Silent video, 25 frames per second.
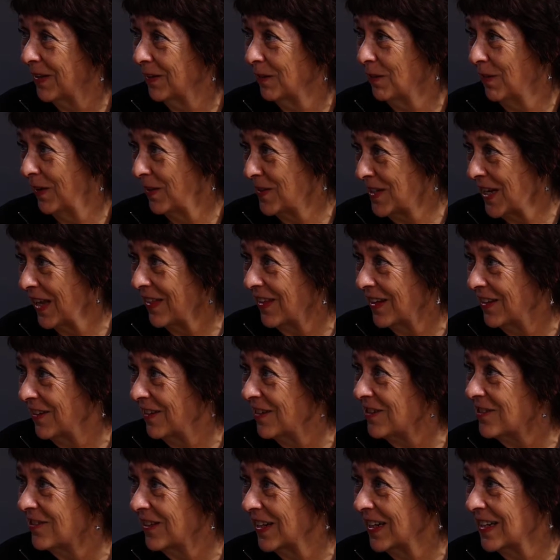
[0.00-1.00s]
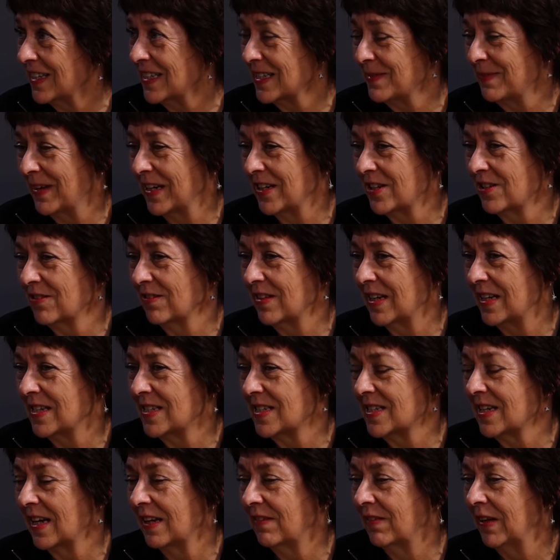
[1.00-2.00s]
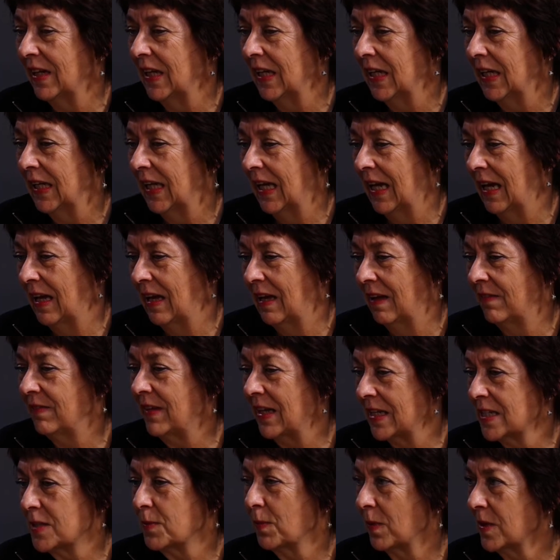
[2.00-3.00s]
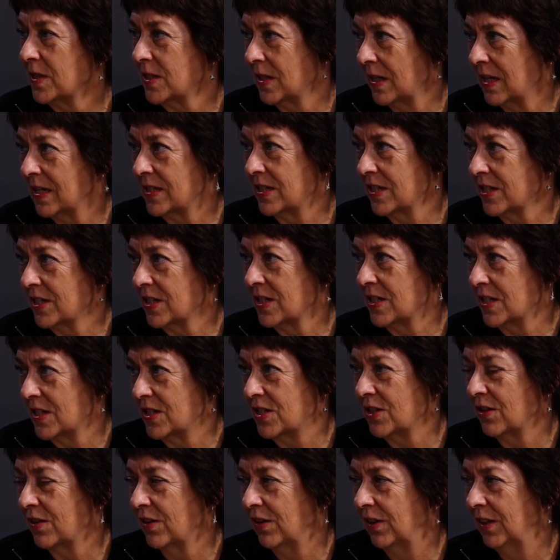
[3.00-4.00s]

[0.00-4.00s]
all these other nutrients, make sure that's safe. And that's what dietitians do.